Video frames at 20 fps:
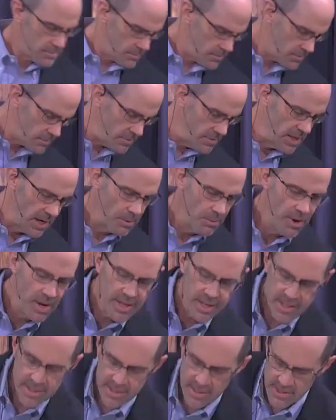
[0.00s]
And I want
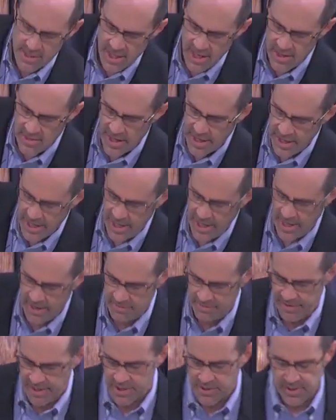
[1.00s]
you to see that he had
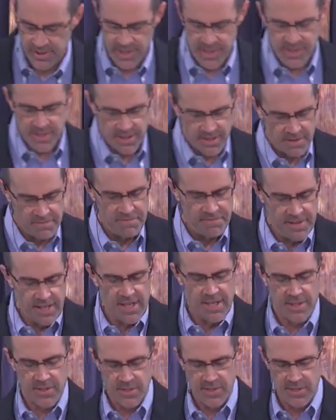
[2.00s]
victories and
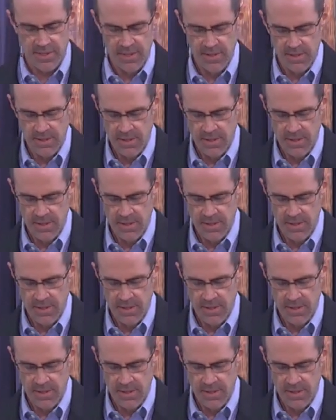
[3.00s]
defeats.